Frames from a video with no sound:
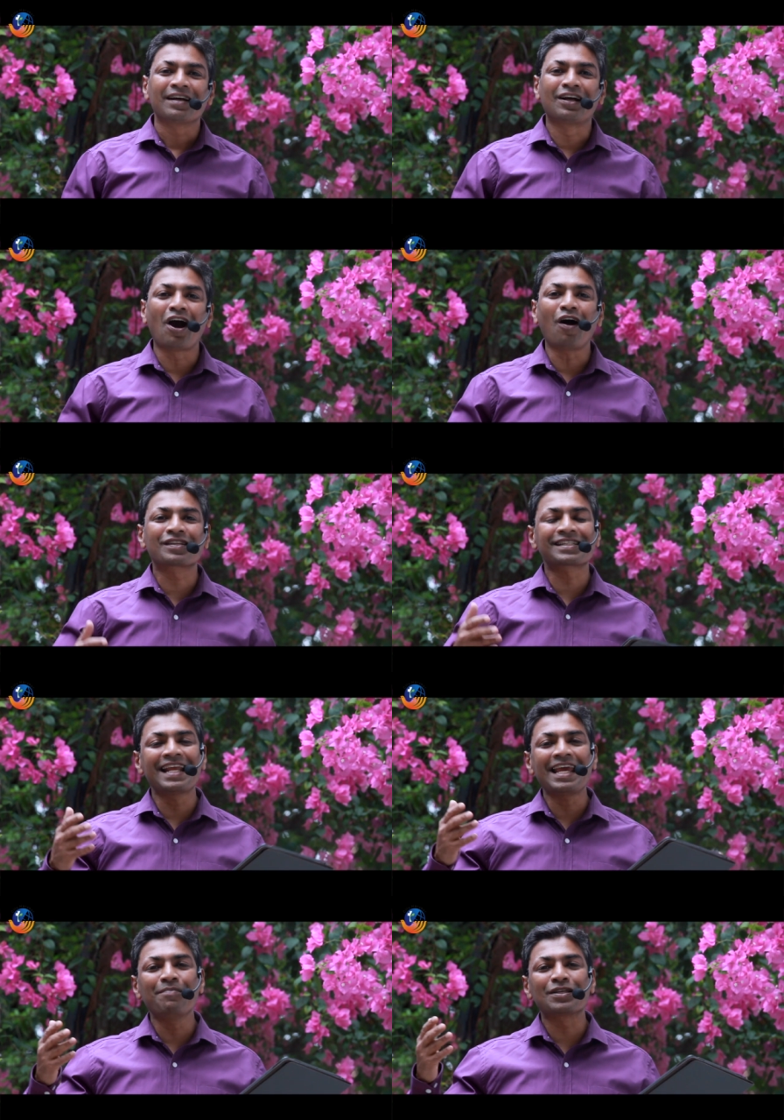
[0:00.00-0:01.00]
God's
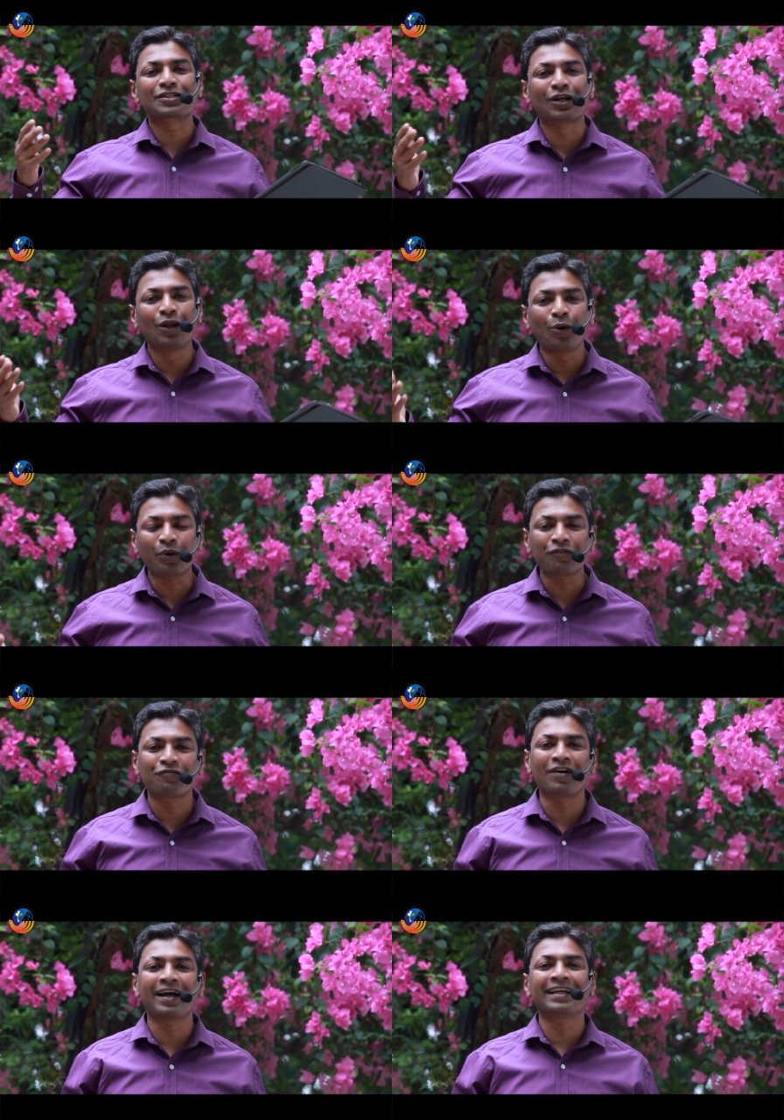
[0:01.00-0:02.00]
name is
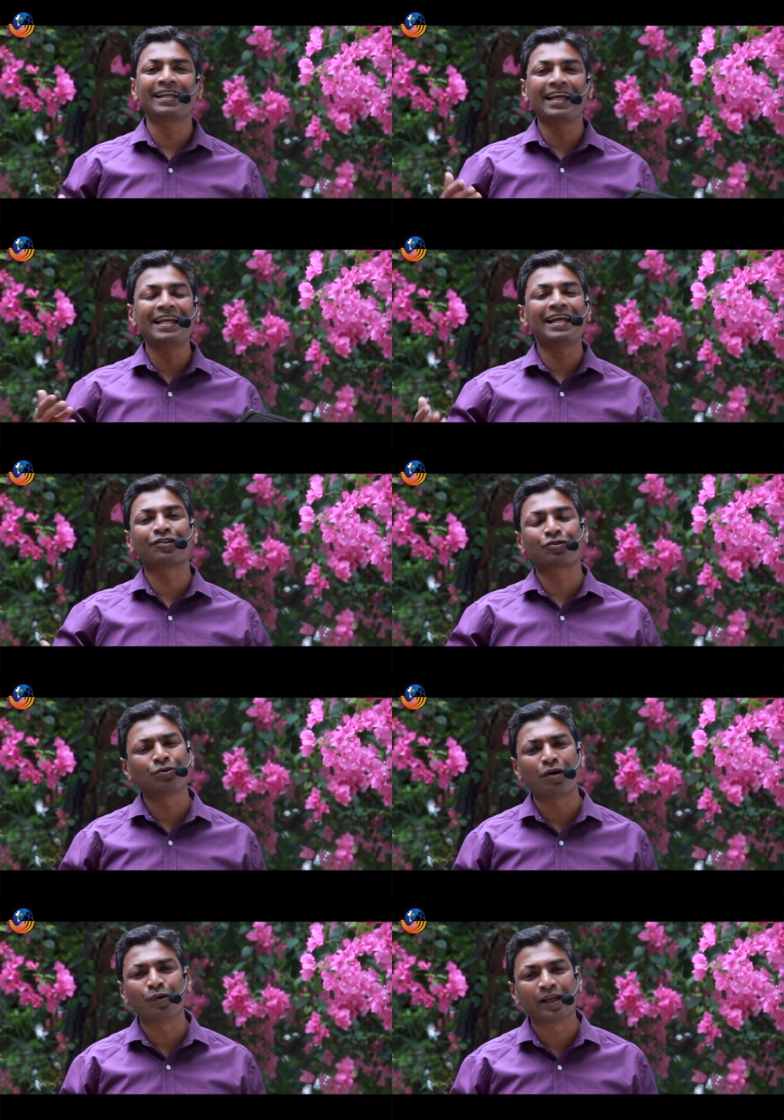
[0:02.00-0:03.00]
glorified in and
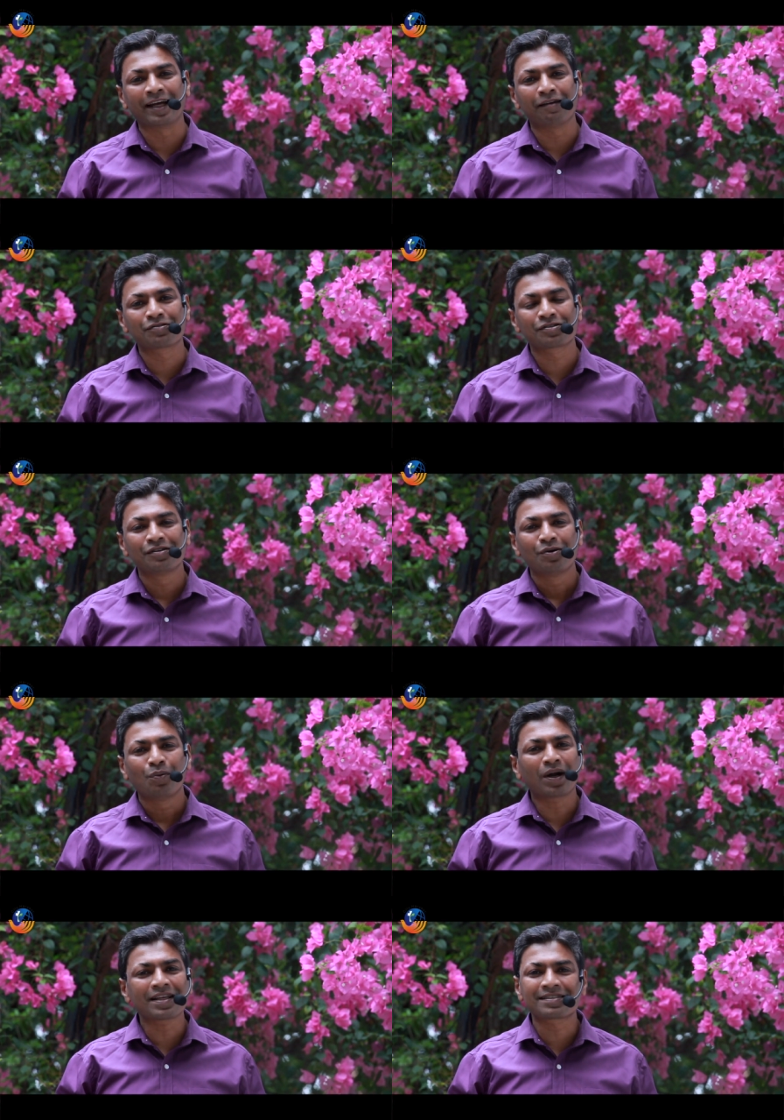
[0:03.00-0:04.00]
through our lives.
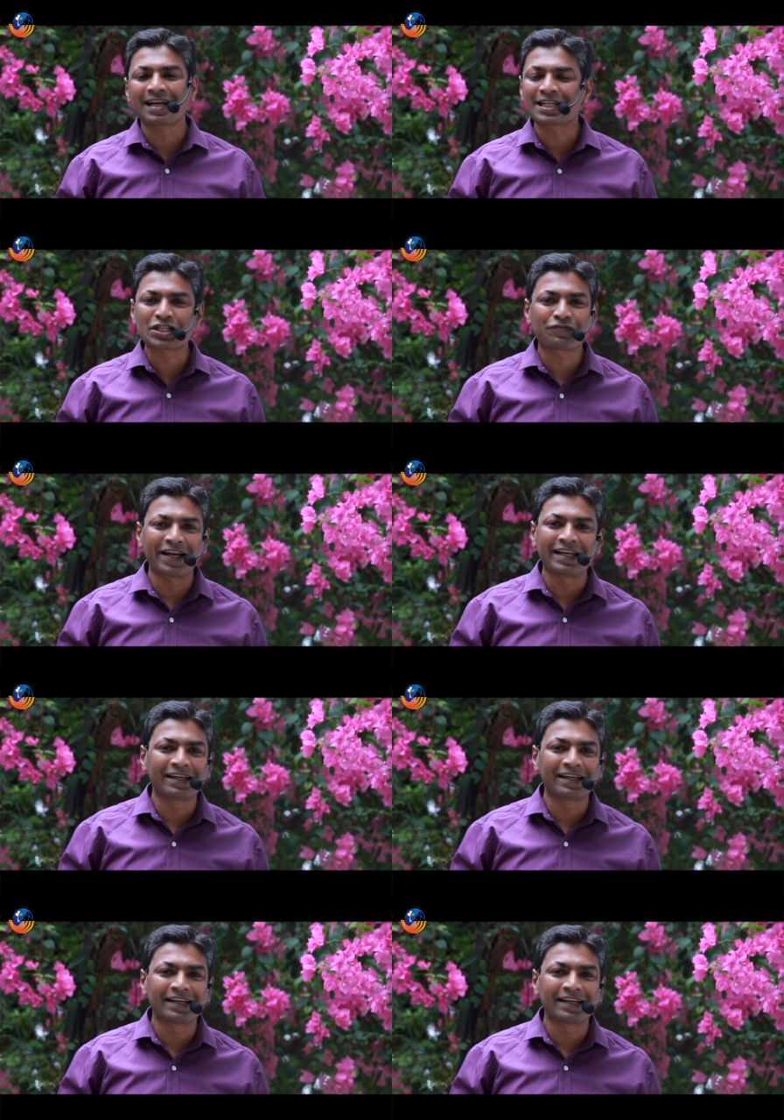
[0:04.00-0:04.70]
What a satisfying